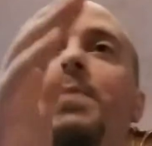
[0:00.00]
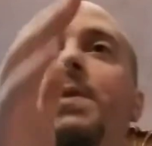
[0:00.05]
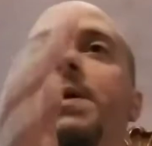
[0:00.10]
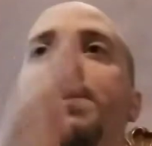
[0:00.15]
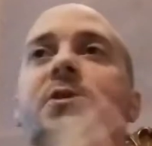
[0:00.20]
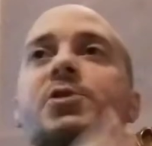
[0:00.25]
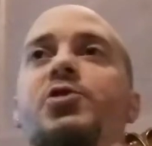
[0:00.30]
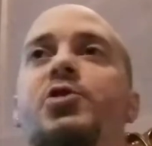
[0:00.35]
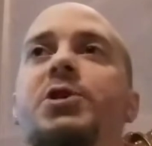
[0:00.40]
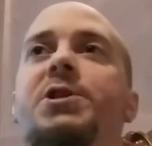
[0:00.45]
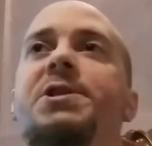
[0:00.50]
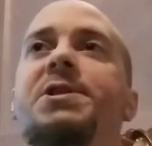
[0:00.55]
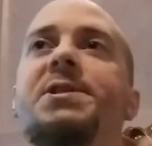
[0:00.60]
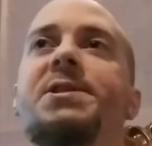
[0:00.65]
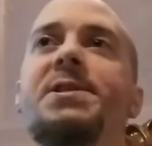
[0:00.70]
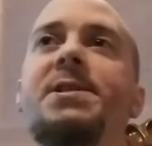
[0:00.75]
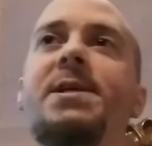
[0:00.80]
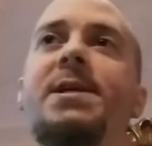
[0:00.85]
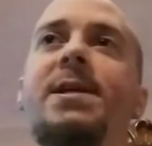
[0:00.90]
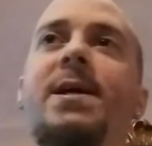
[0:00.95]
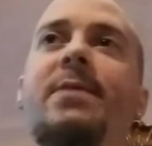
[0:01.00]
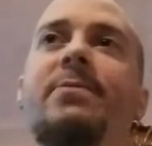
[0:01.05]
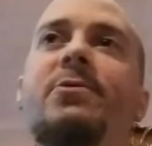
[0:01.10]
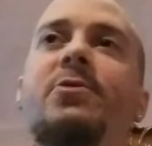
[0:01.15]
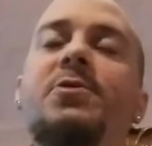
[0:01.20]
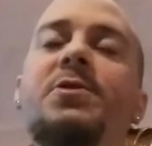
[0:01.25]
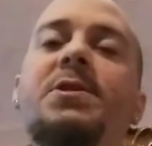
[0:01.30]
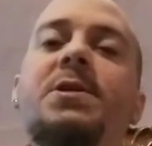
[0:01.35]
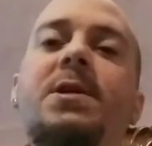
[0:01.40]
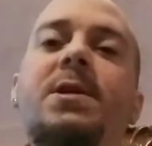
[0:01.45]
is just scene
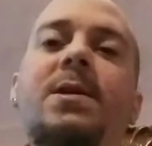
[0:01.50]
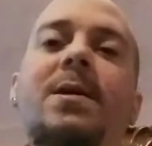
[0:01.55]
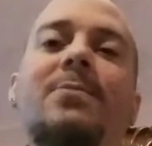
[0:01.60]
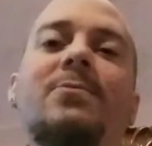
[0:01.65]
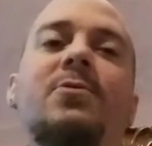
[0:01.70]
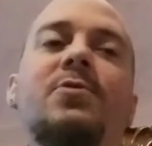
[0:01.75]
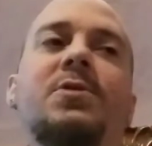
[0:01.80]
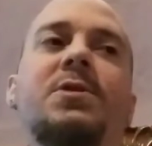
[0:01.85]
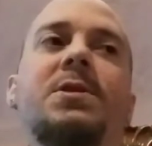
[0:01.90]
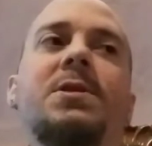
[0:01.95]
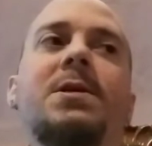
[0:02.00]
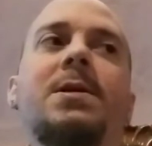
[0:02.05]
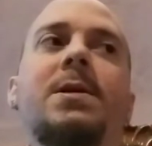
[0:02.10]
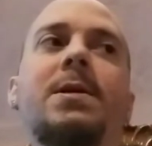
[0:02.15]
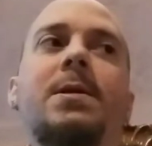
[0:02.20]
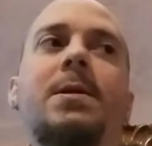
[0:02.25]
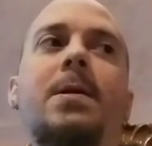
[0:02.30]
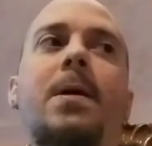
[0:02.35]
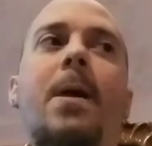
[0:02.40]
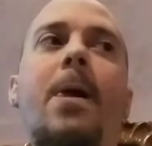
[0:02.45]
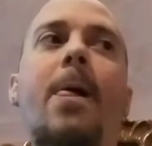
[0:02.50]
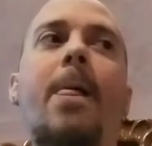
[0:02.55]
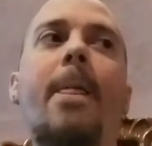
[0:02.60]
after scene after scene